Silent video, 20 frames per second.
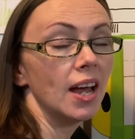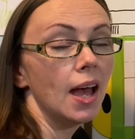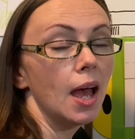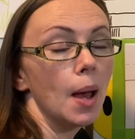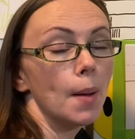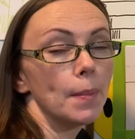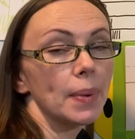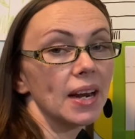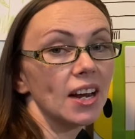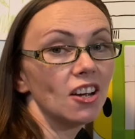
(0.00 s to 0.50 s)

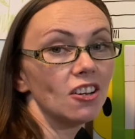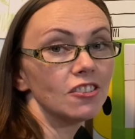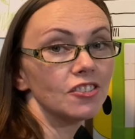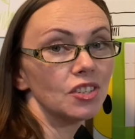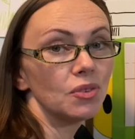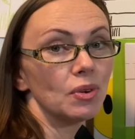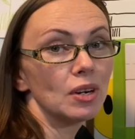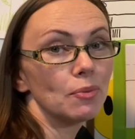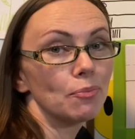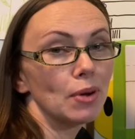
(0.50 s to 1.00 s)
But I also
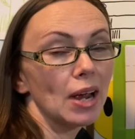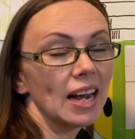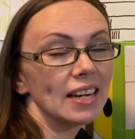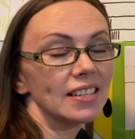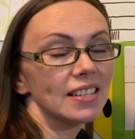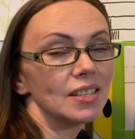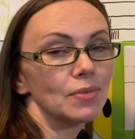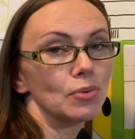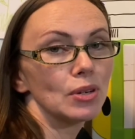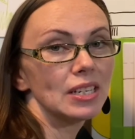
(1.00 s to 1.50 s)
want to
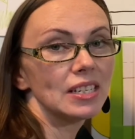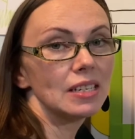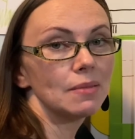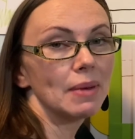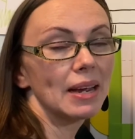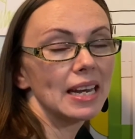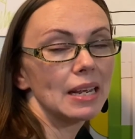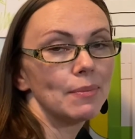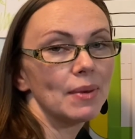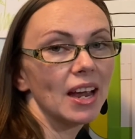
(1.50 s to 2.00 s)
practice printing my
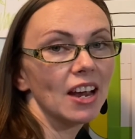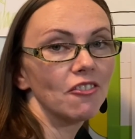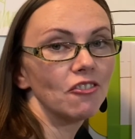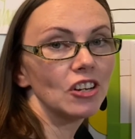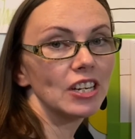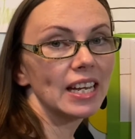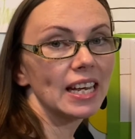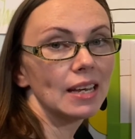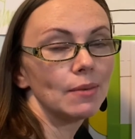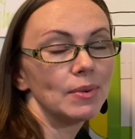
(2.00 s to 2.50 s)
name every
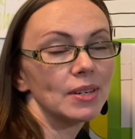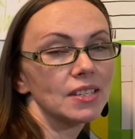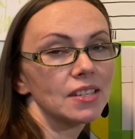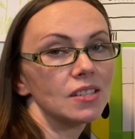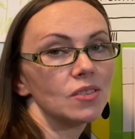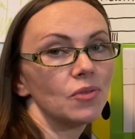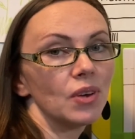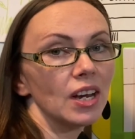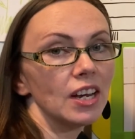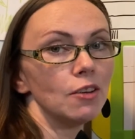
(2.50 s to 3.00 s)
day because it's
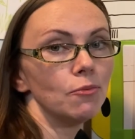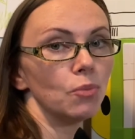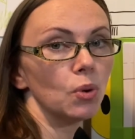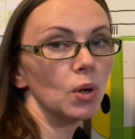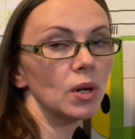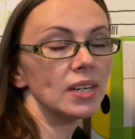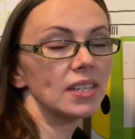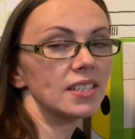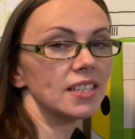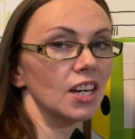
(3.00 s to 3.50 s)
very
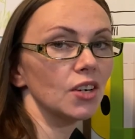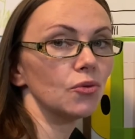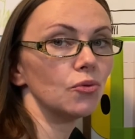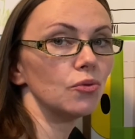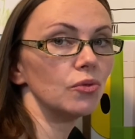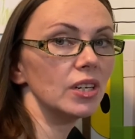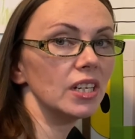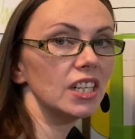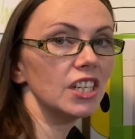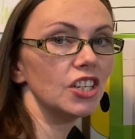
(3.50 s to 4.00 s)
important to get
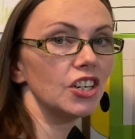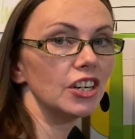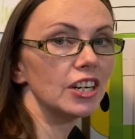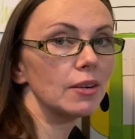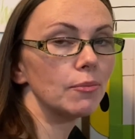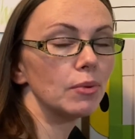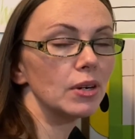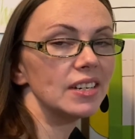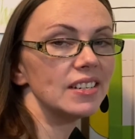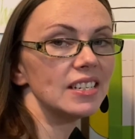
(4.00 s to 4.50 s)
really good at
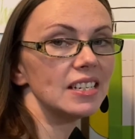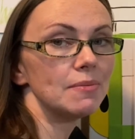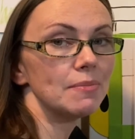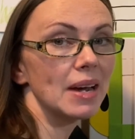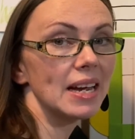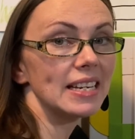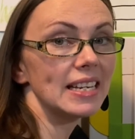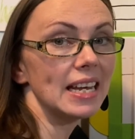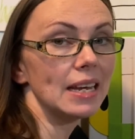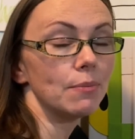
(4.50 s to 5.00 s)
printing my
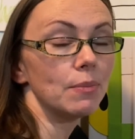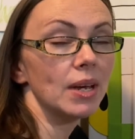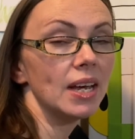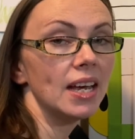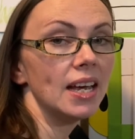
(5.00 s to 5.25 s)
name.